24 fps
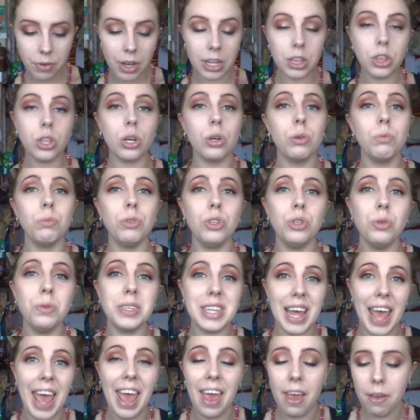I don't use
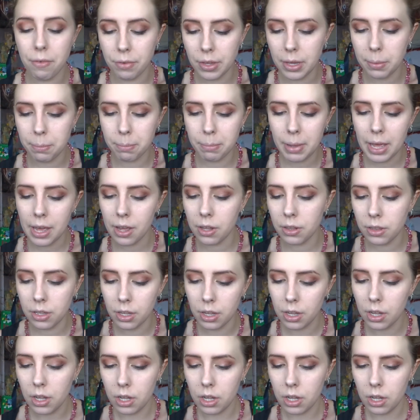a heavy amount.